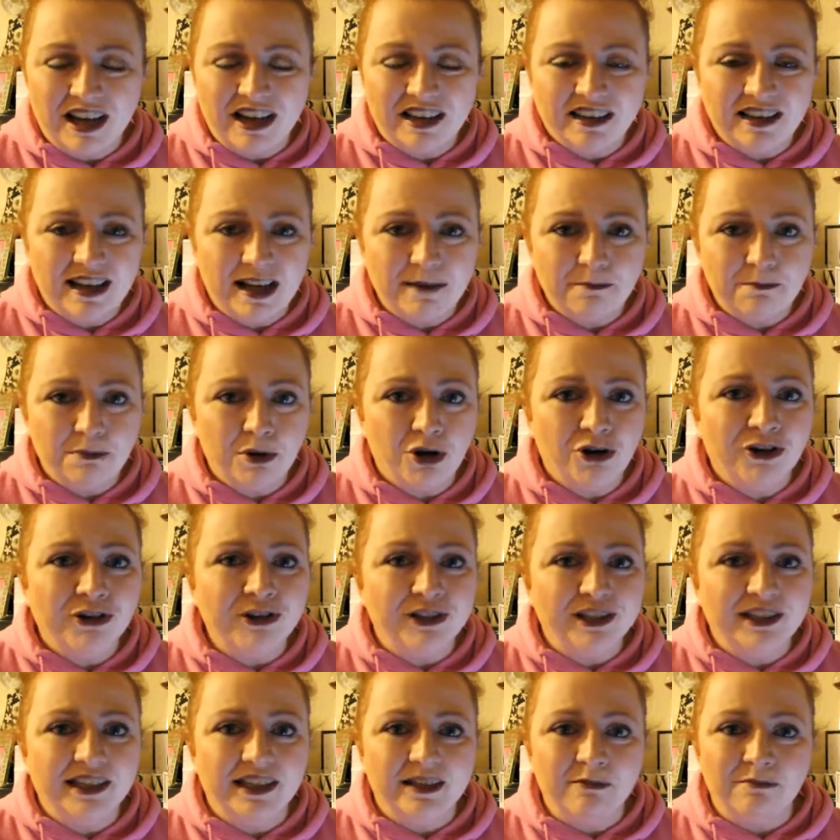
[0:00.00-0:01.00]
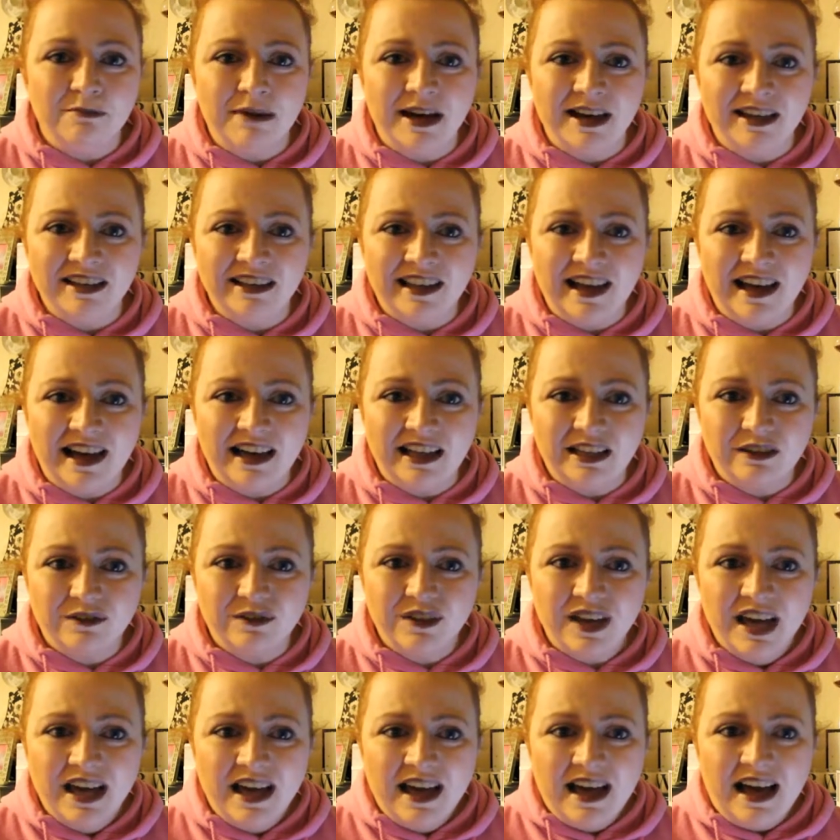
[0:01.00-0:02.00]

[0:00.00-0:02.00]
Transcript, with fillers: At that point in my life,